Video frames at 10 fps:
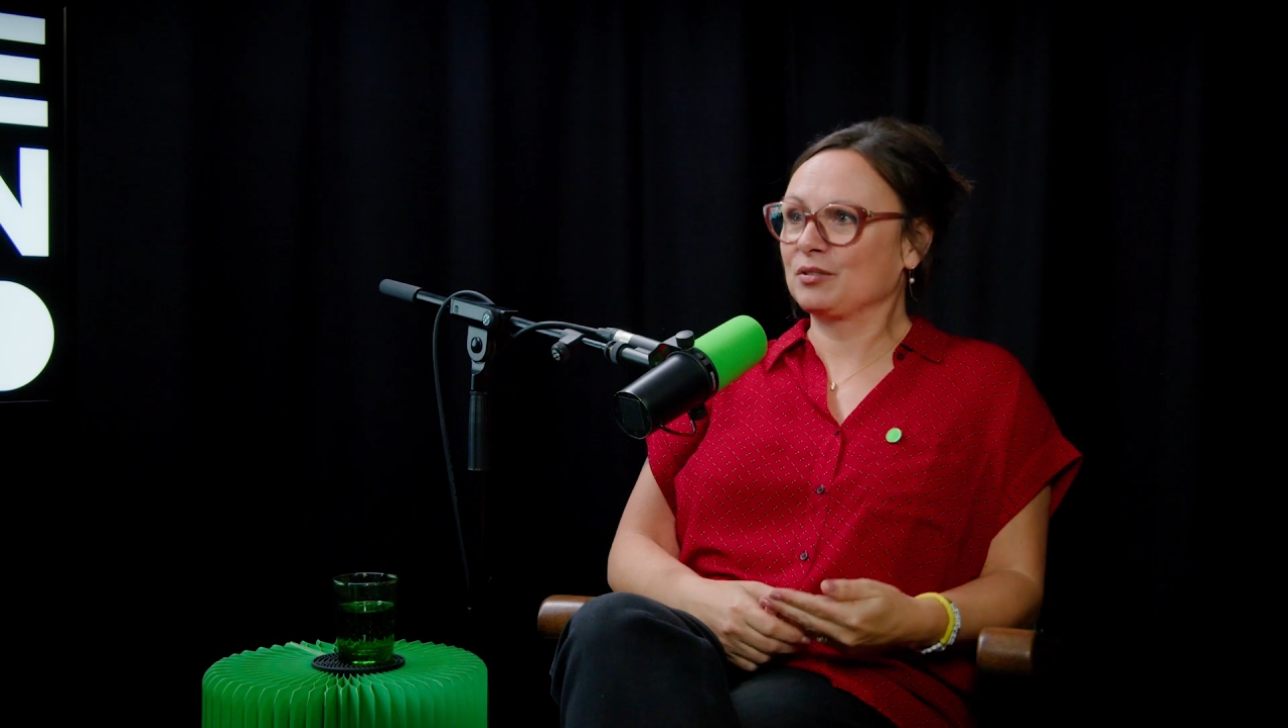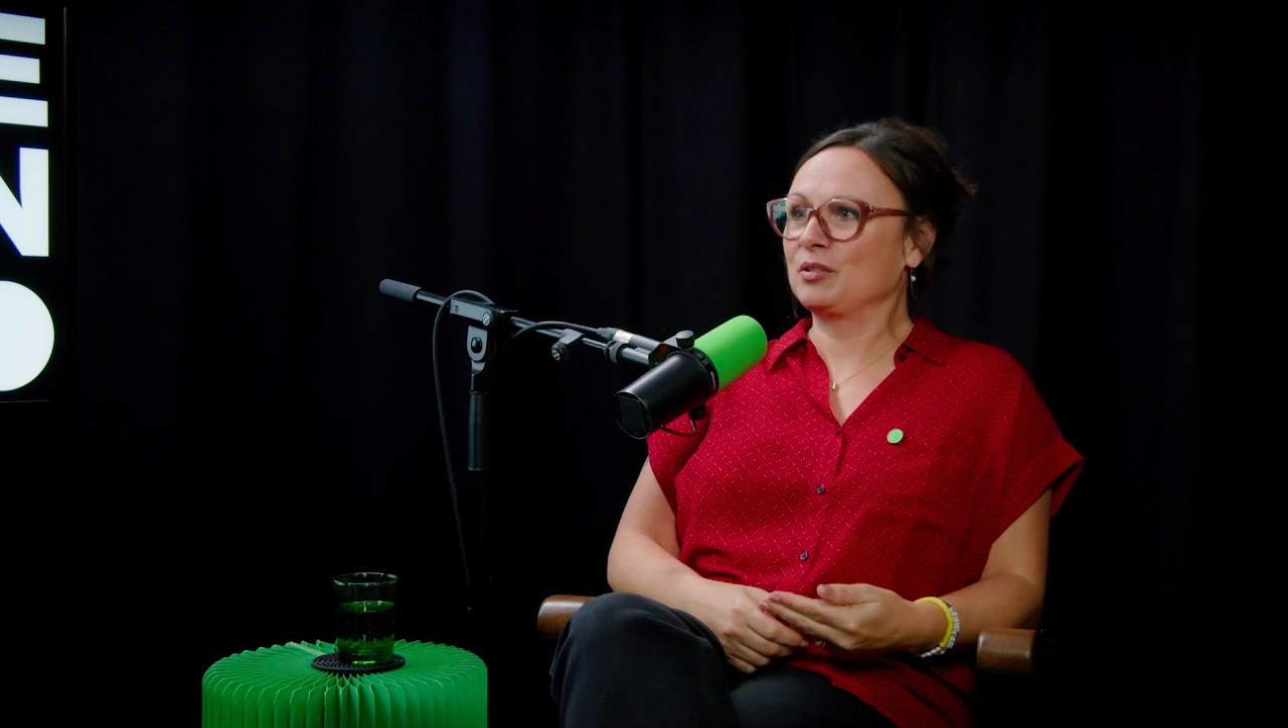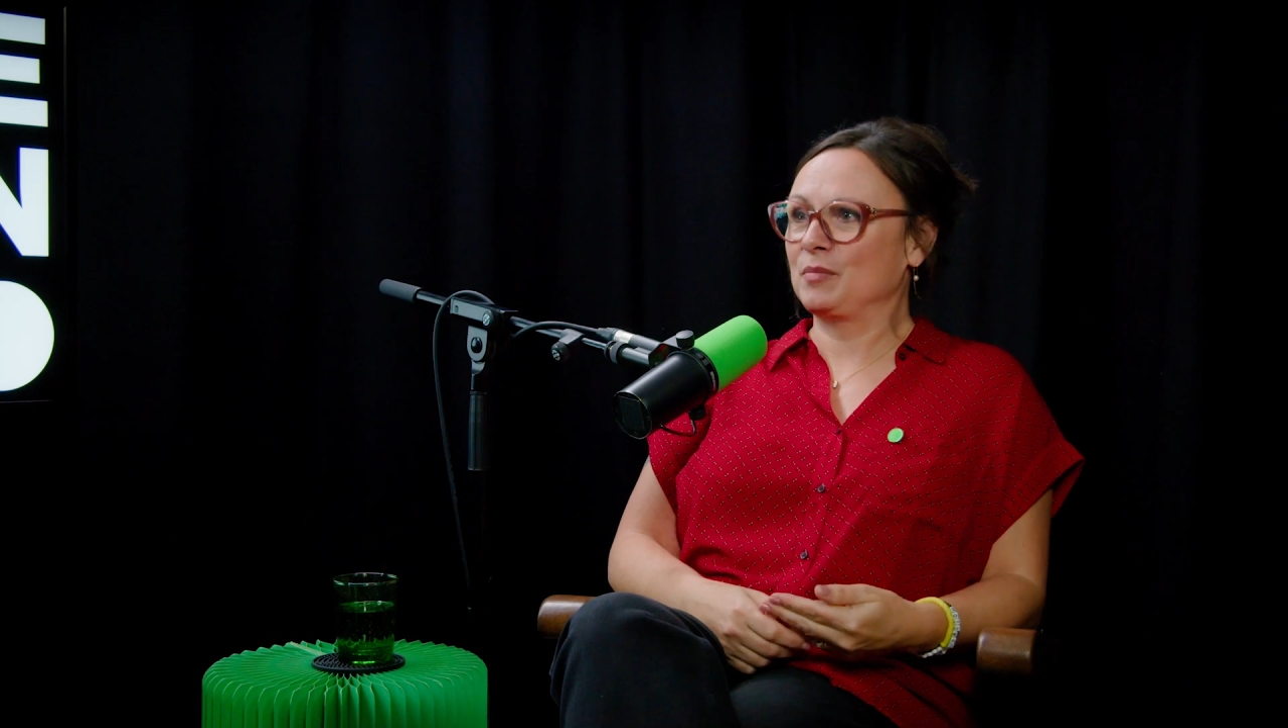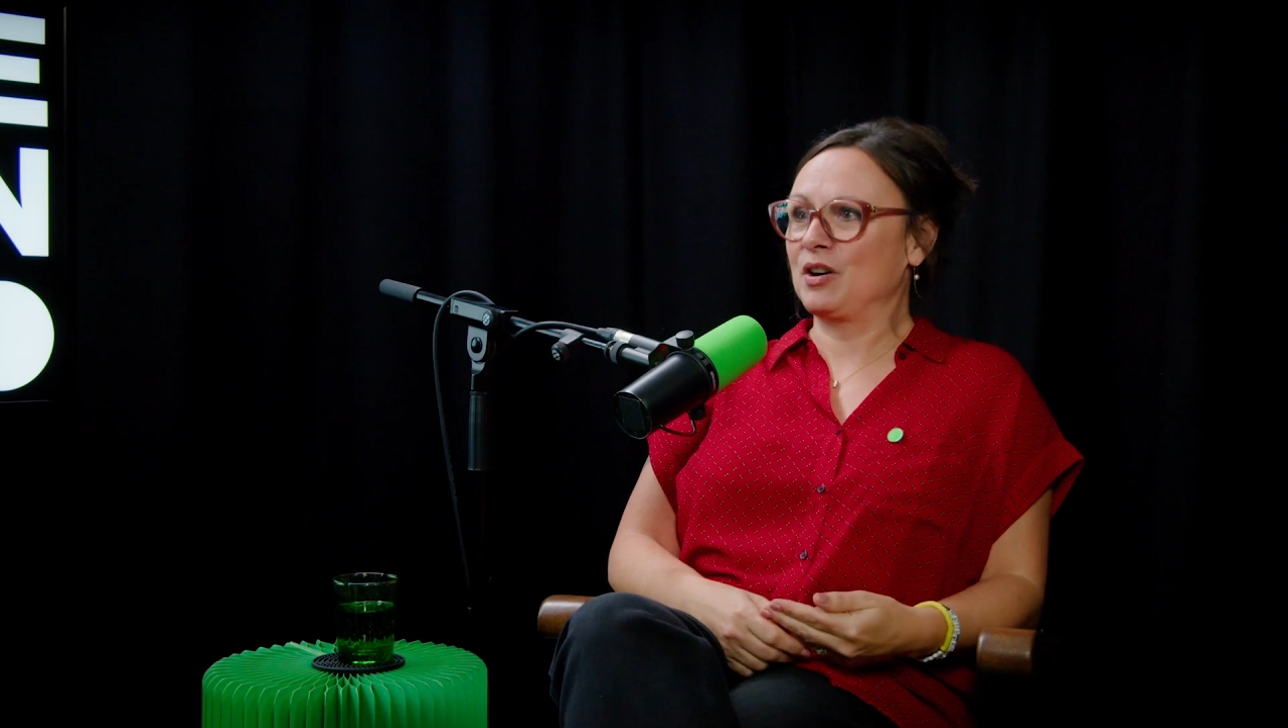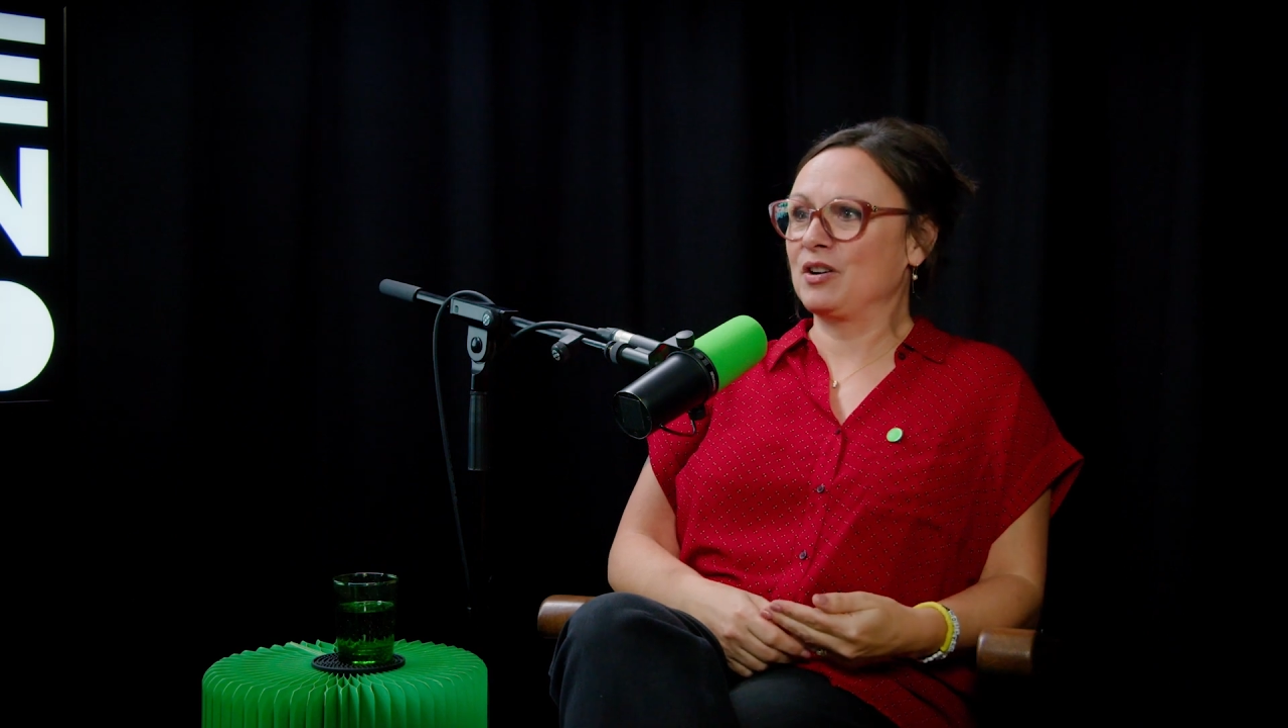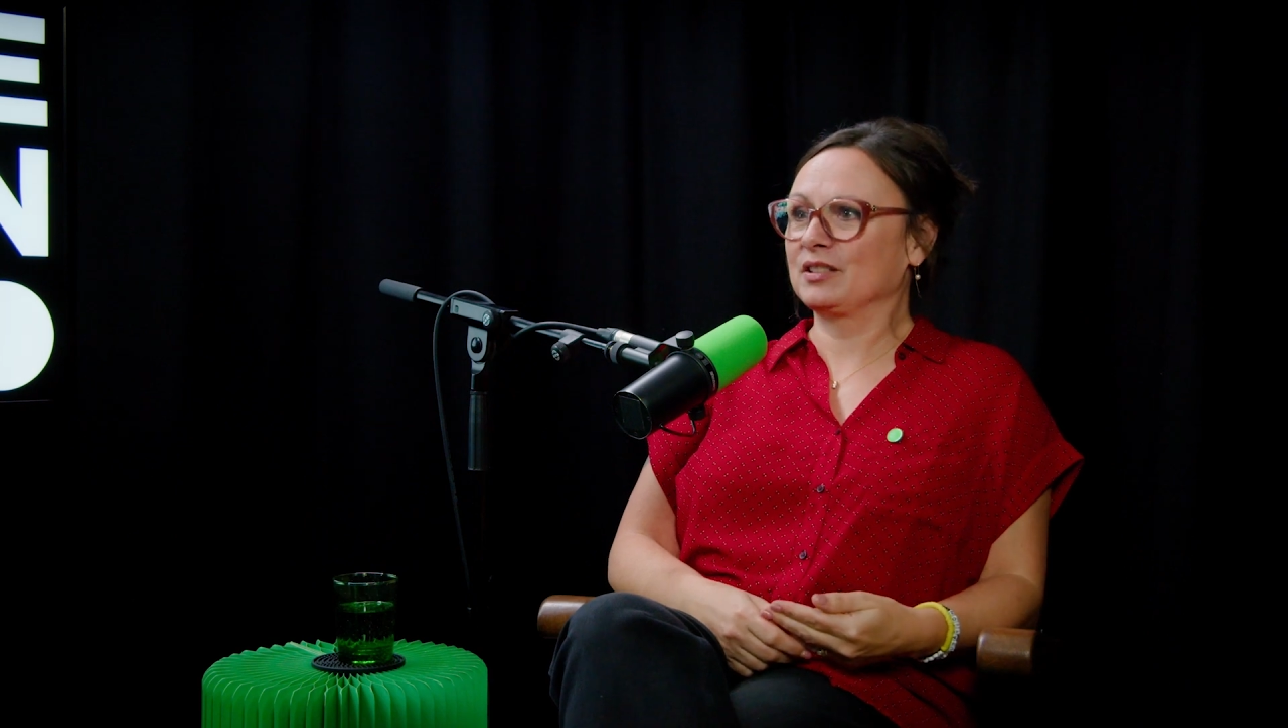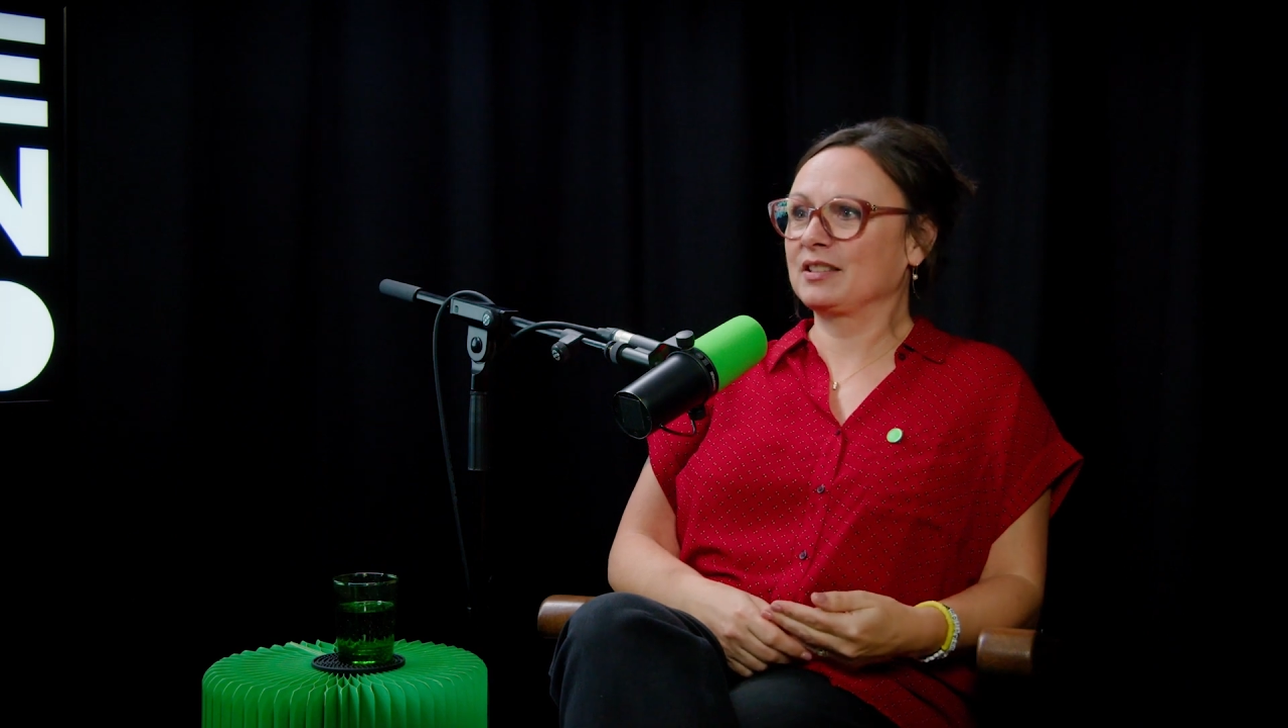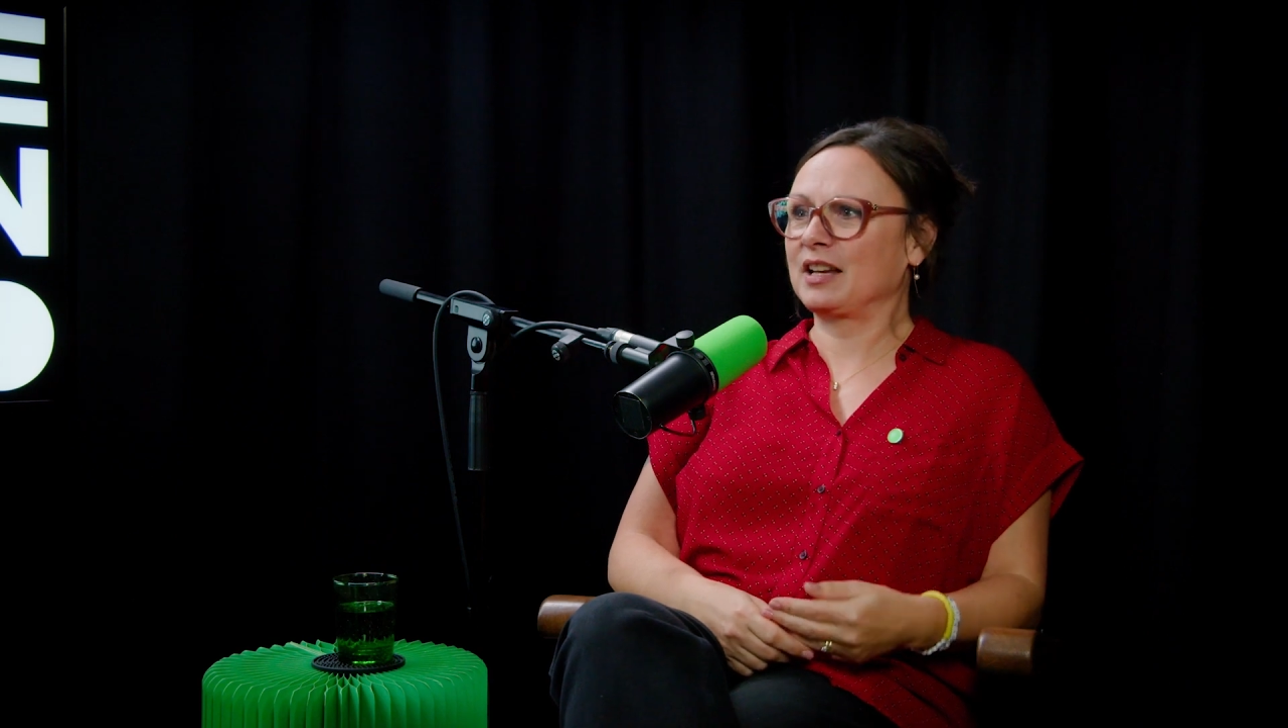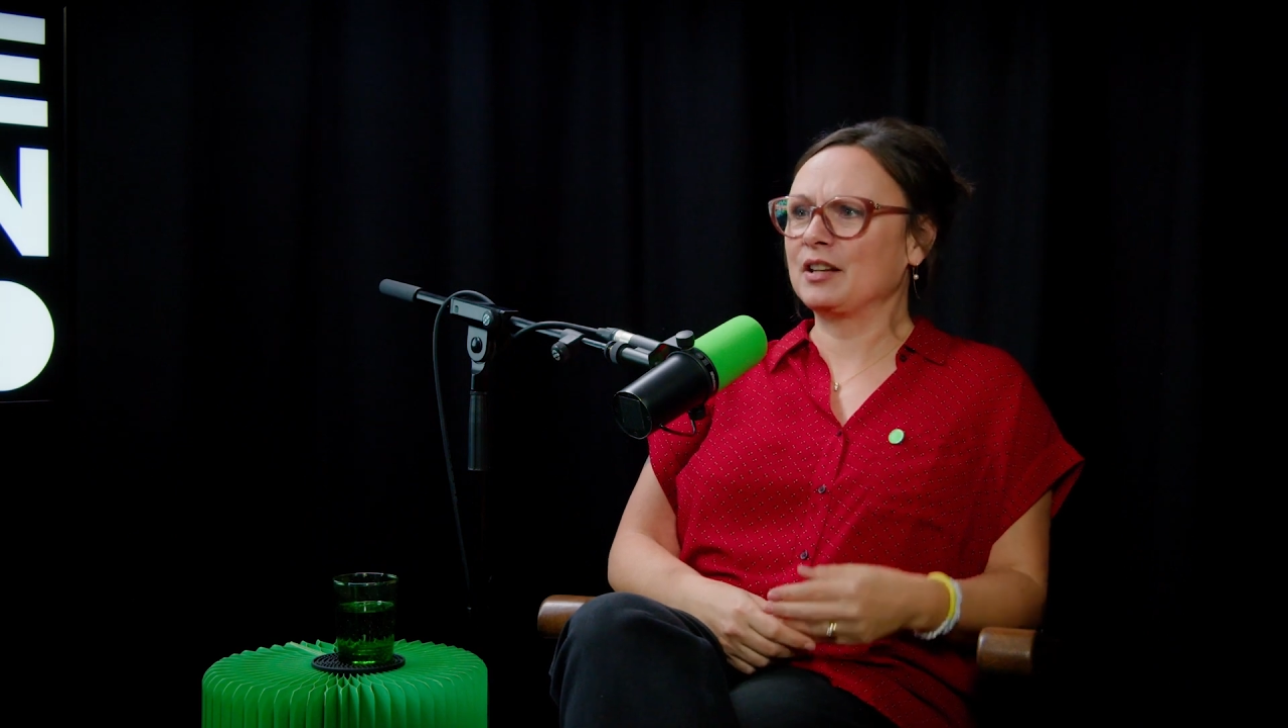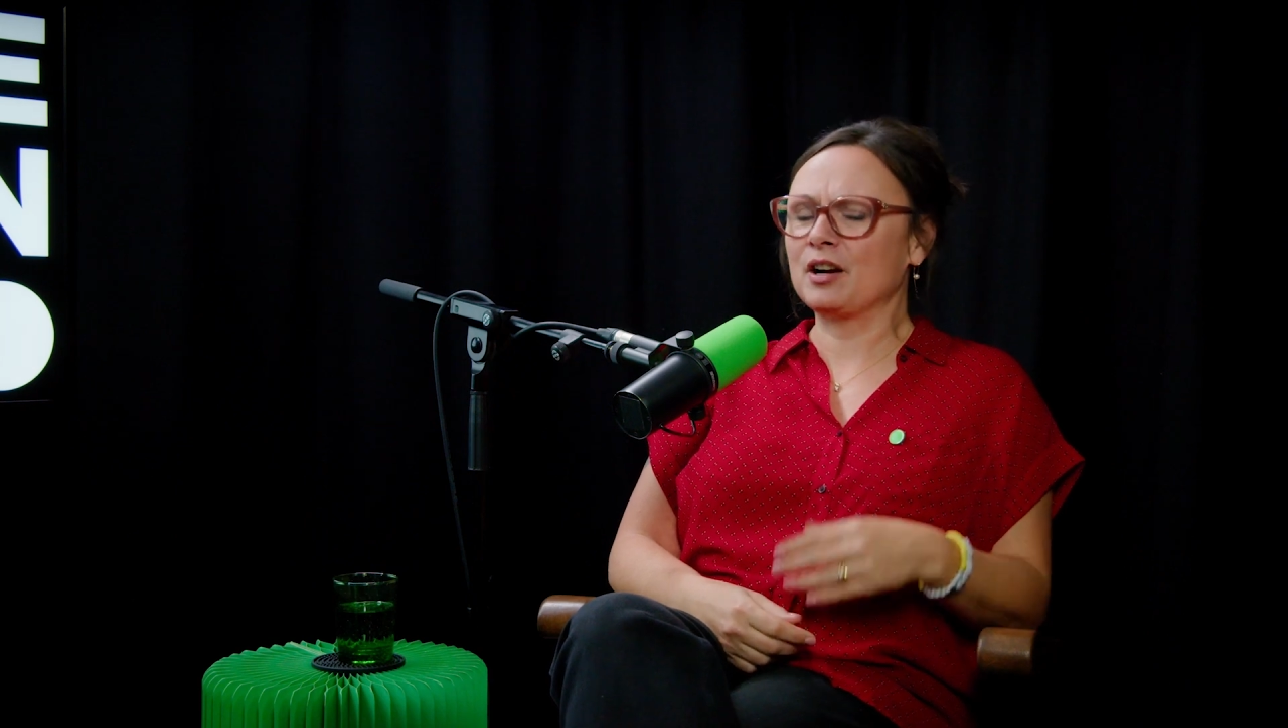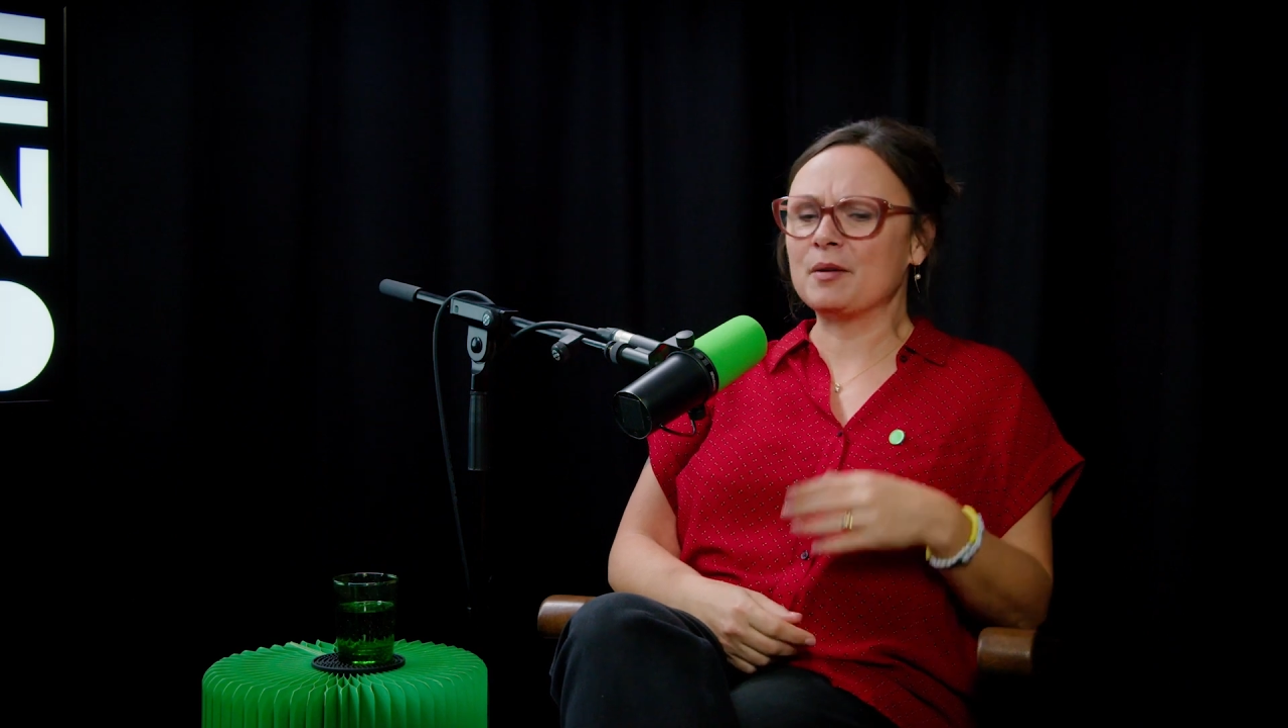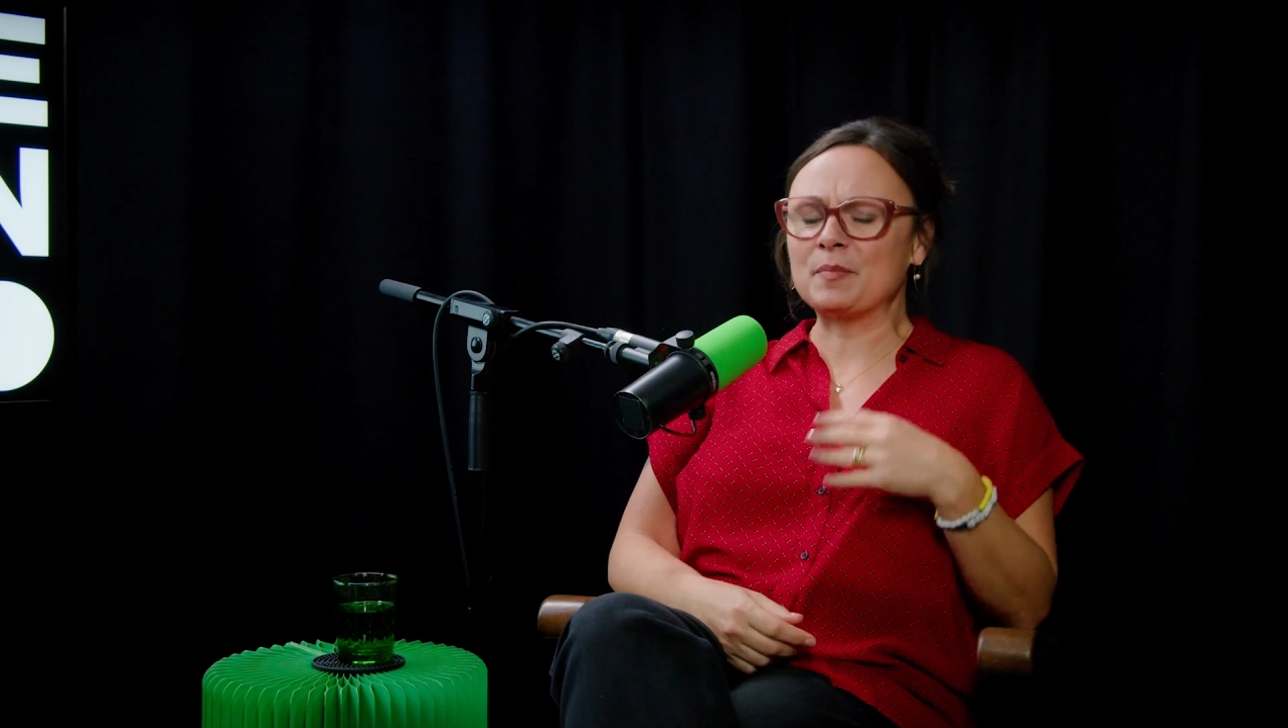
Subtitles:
to mask. And